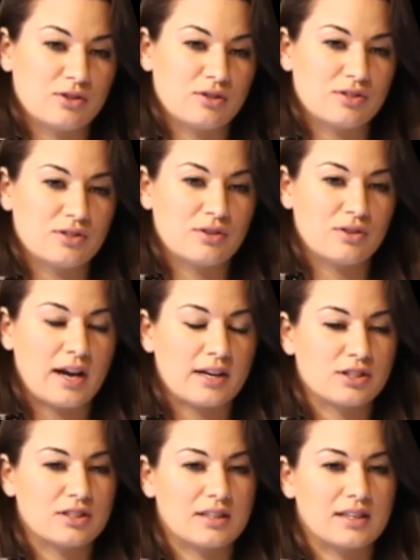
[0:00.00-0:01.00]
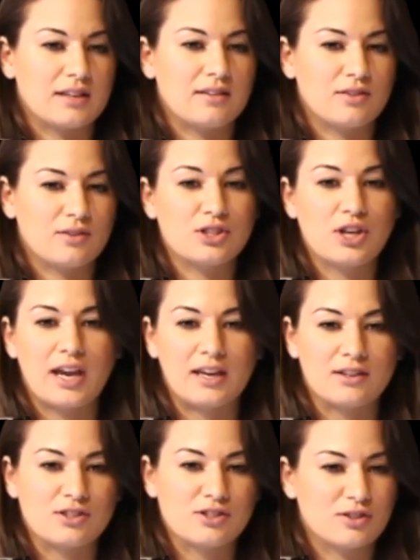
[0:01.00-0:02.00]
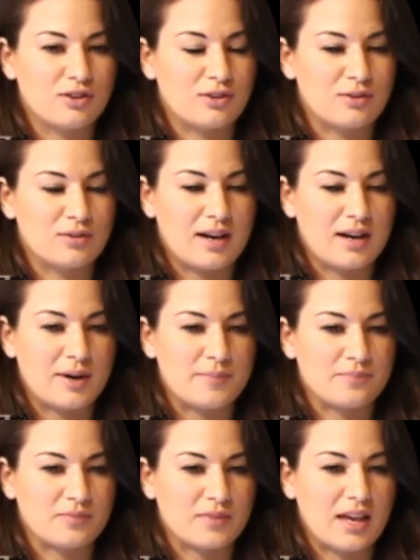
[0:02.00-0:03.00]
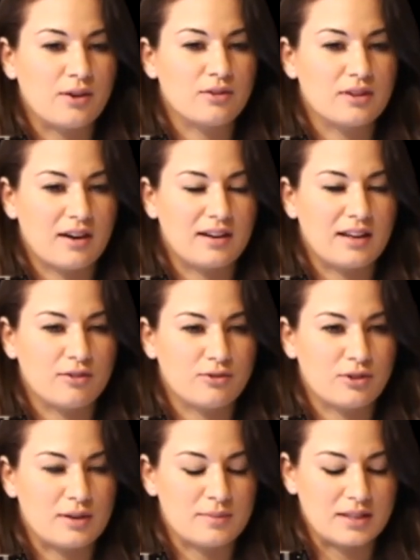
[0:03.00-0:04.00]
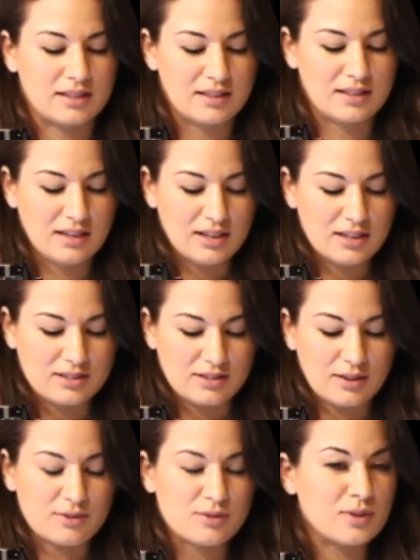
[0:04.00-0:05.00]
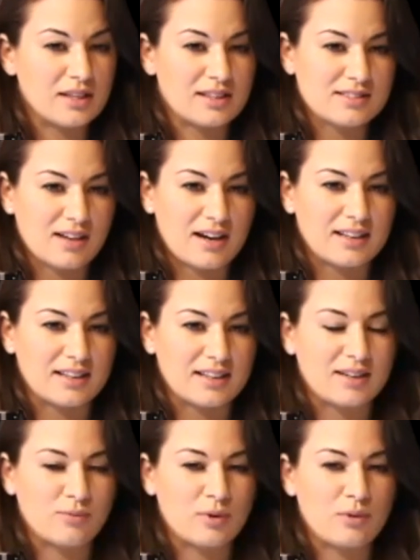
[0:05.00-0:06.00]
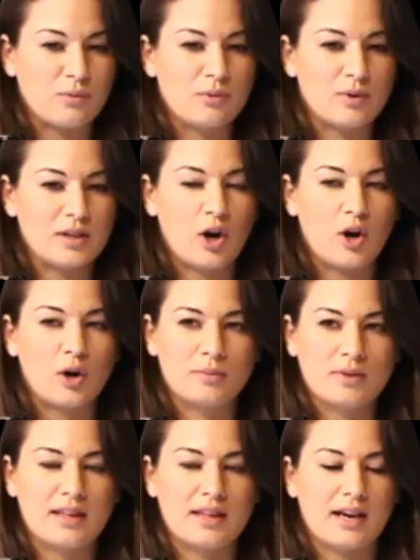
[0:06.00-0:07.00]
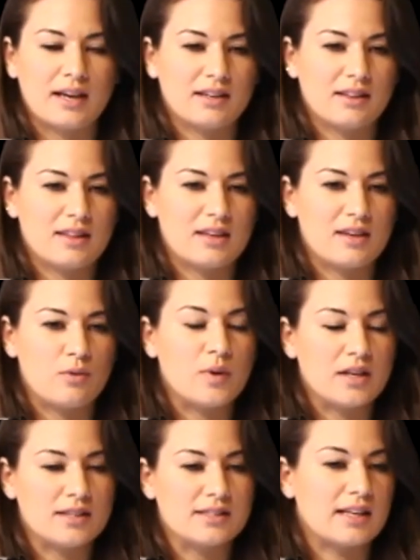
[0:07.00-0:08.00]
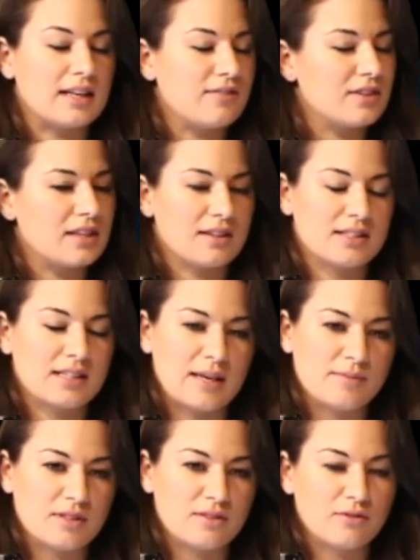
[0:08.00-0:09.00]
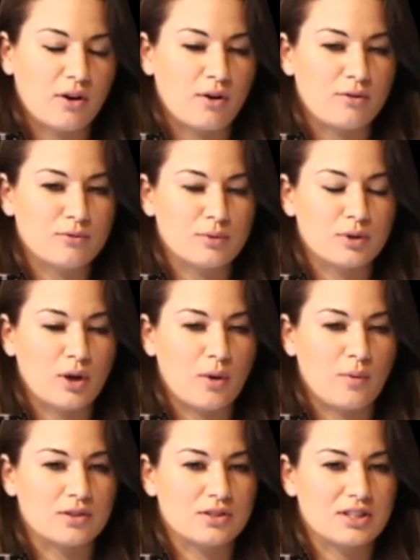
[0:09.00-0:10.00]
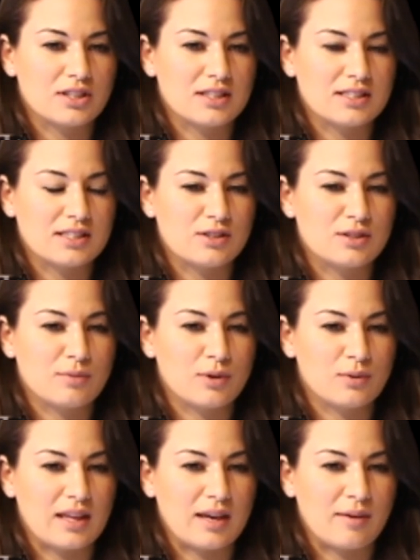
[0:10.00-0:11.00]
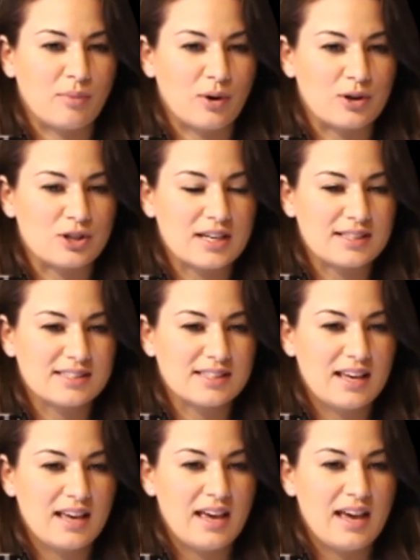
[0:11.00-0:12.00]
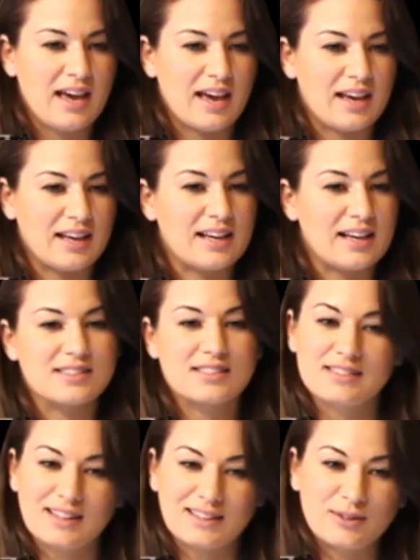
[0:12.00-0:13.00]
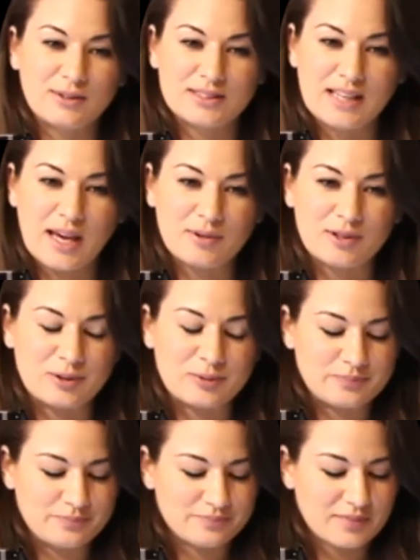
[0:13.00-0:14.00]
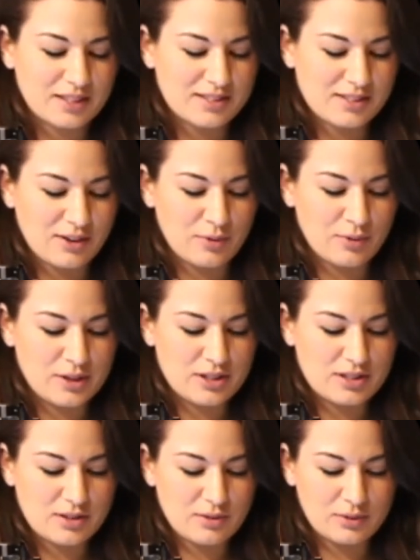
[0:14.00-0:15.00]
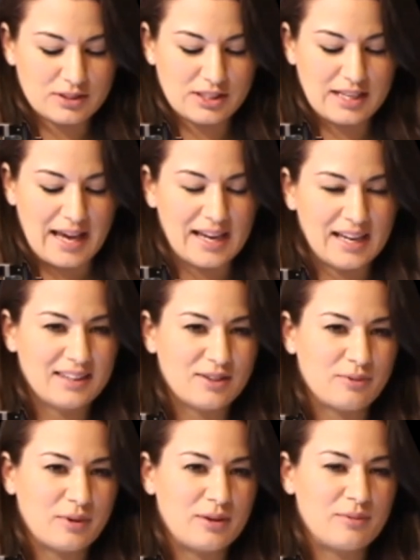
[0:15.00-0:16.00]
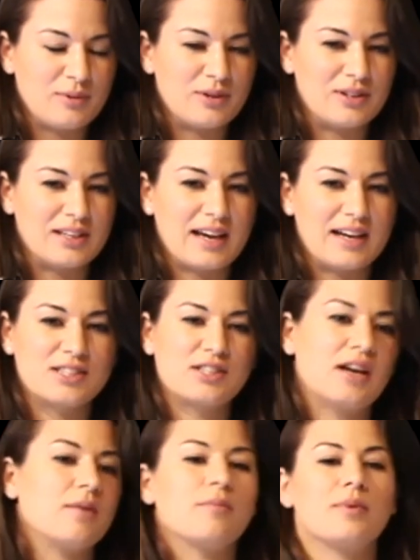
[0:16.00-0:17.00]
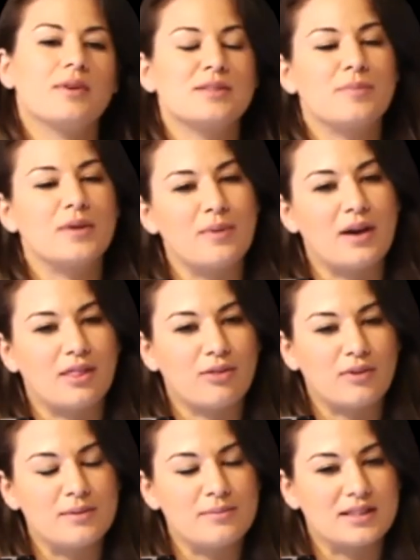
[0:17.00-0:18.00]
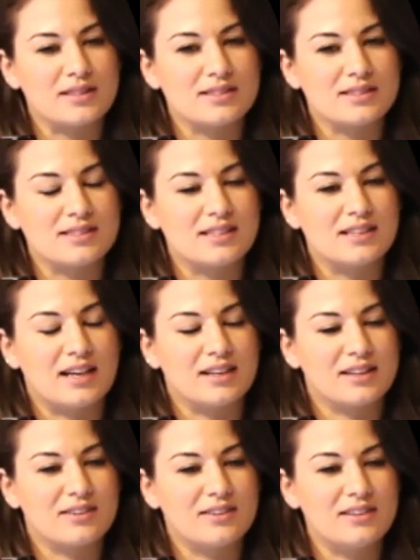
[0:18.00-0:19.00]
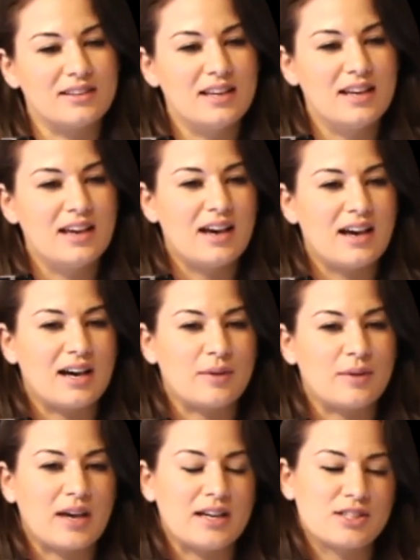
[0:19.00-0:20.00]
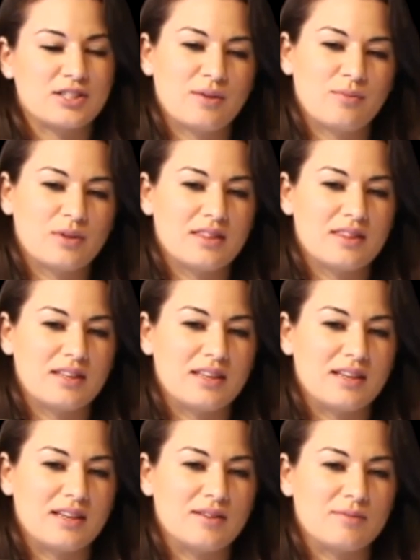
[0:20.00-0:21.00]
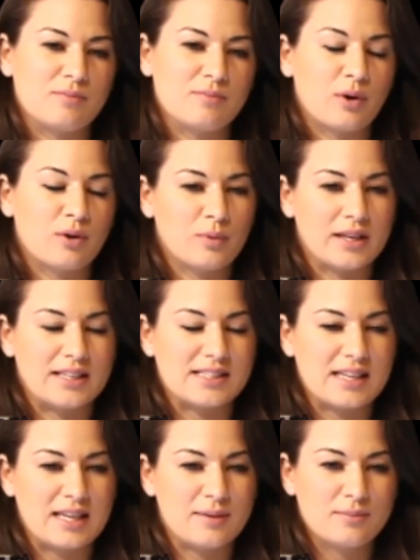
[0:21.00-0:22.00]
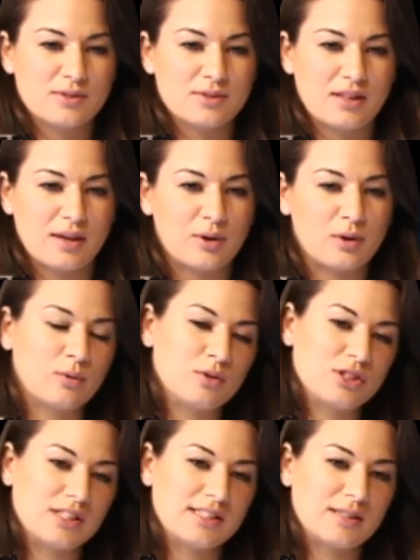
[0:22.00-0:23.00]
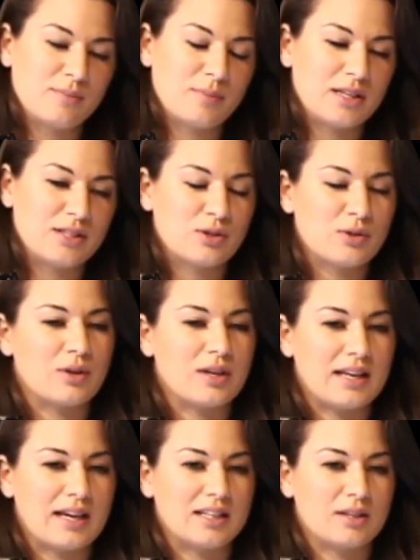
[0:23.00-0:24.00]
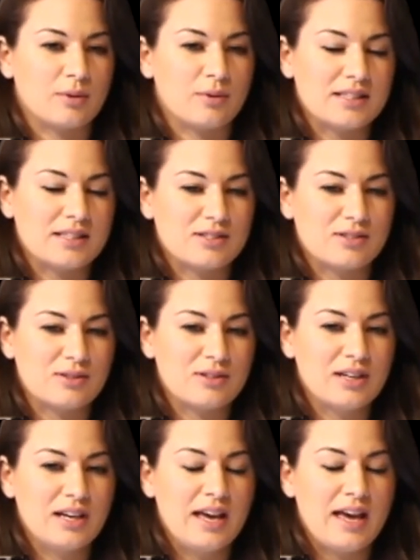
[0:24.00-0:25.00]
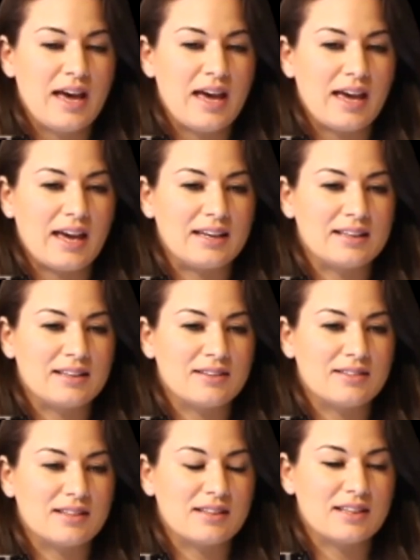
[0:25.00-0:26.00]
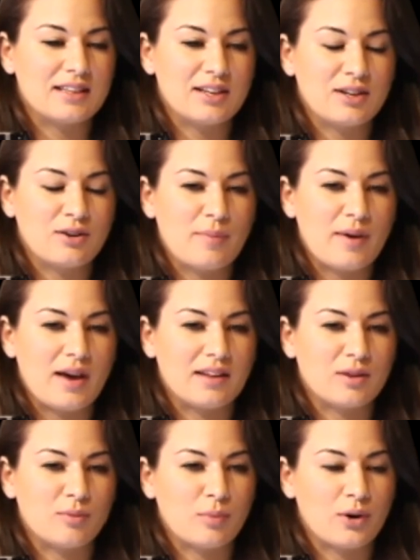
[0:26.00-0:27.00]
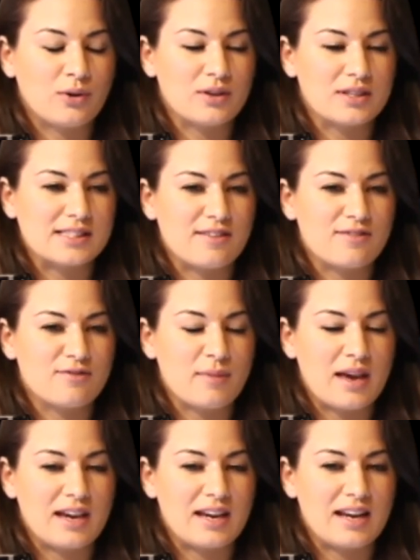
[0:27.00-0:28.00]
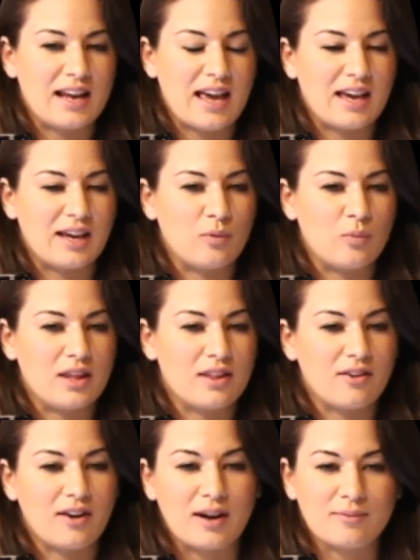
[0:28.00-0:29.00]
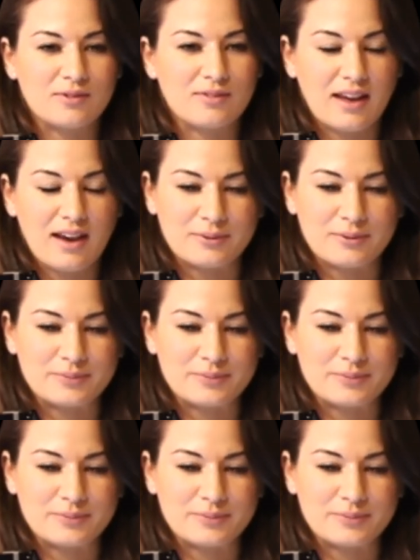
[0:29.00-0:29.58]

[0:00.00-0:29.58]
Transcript: to actually change, healthcare and health treatment. So that was really exciting, and we really hoped that the winners and even the other teams involved would go on to continue to build their projects, and that's exactly what's happened. So we just thought today that we would catch up. It's been about 3 months since the datathon, catch up with the both winning teams. So they were called GCP2 and AWS2, and hear about the progress they've made and where they're at now.